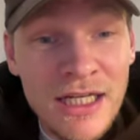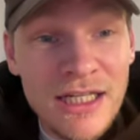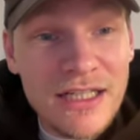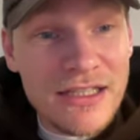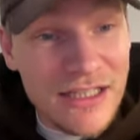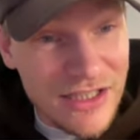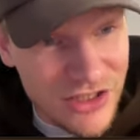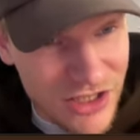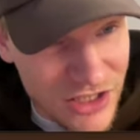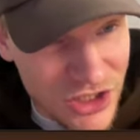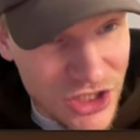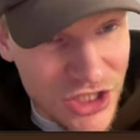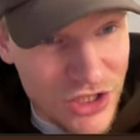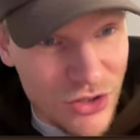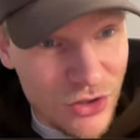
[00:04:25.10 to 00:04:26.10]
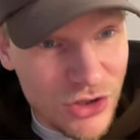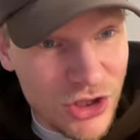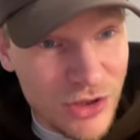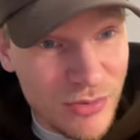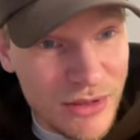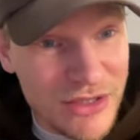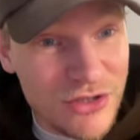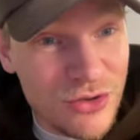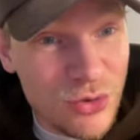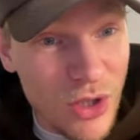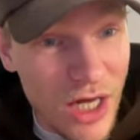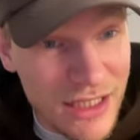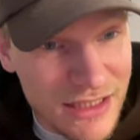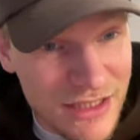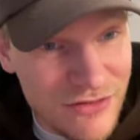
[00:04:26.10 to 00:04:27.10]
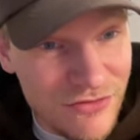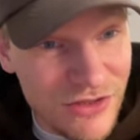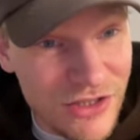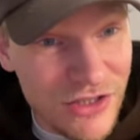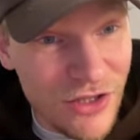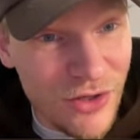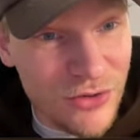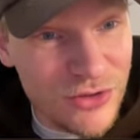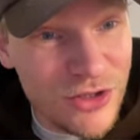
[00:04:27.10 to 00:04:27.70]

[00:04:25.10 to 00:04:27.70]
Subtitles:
Gracias, chicos. Please do like this video.